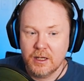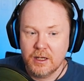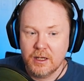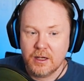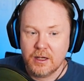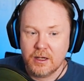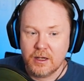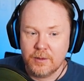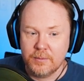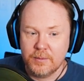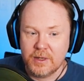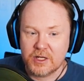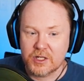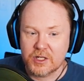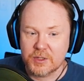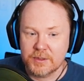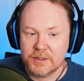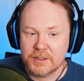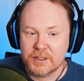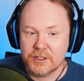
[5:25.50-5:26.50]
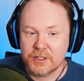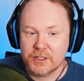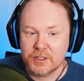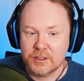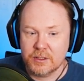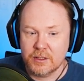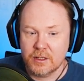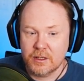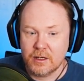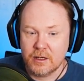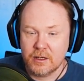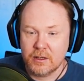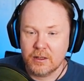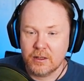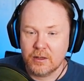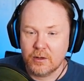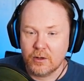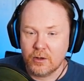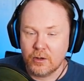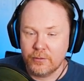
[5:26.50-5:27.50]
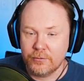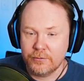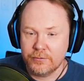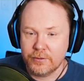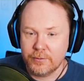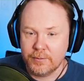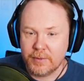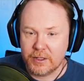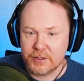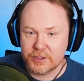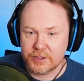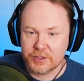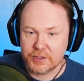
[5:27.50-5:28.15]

a mesh position of the mesh.